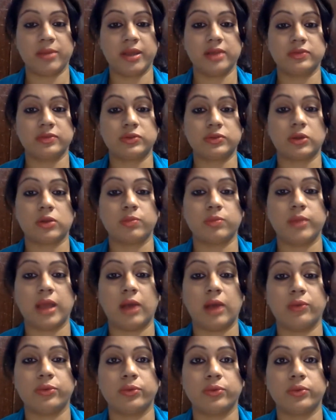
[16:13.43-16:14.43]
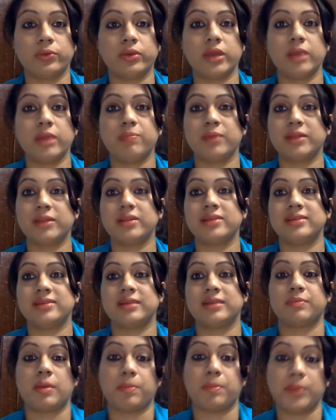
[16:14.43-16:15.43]
has taught me how to keep my things
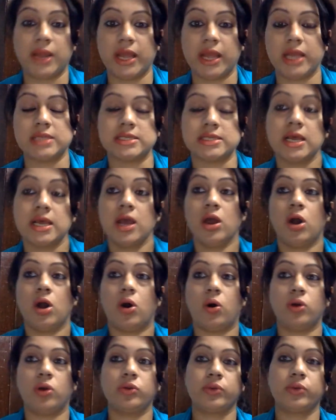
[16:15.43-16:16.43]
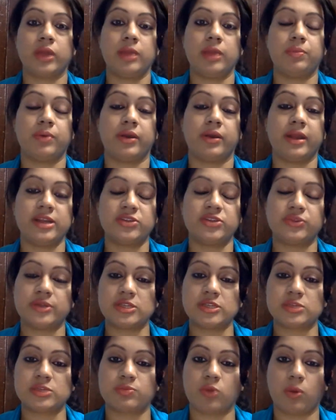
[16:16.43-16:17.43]
at my place or to keep arrange
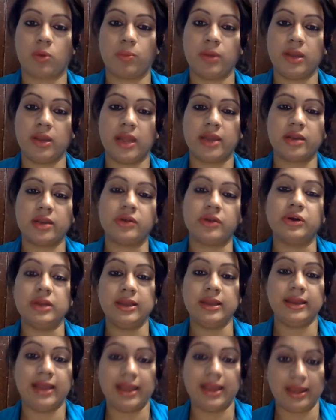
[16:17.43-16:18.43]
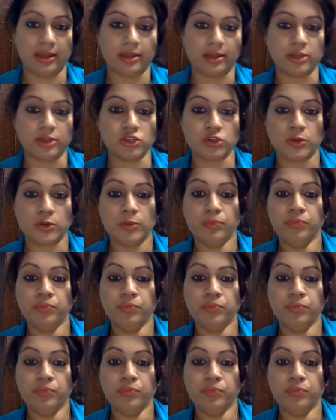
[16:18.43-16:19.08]
things properly at an early age,